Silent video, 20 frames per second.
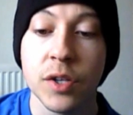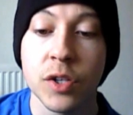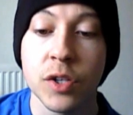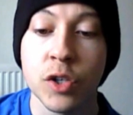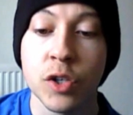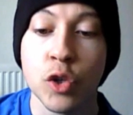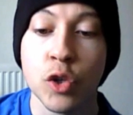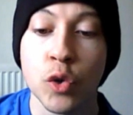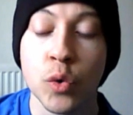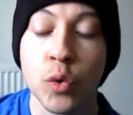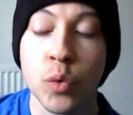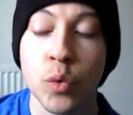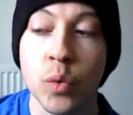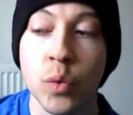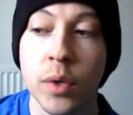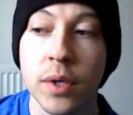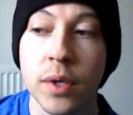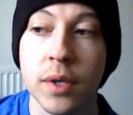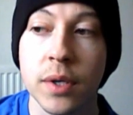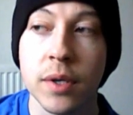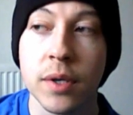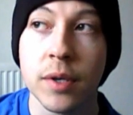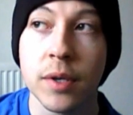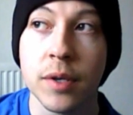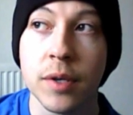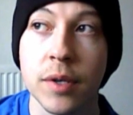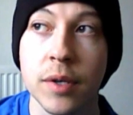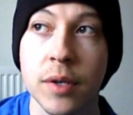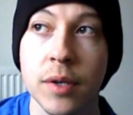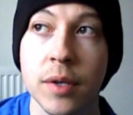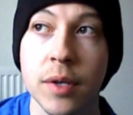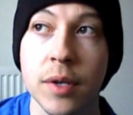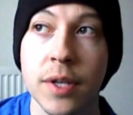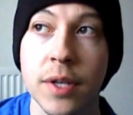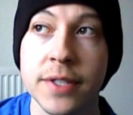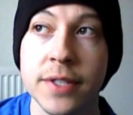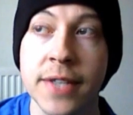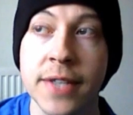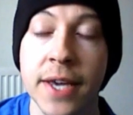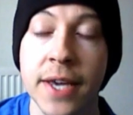you
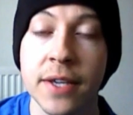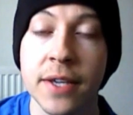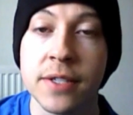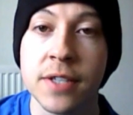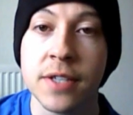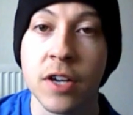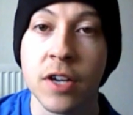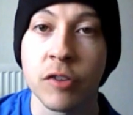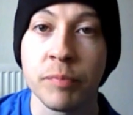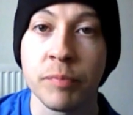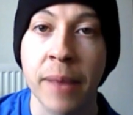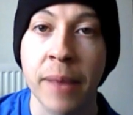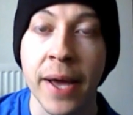take yourself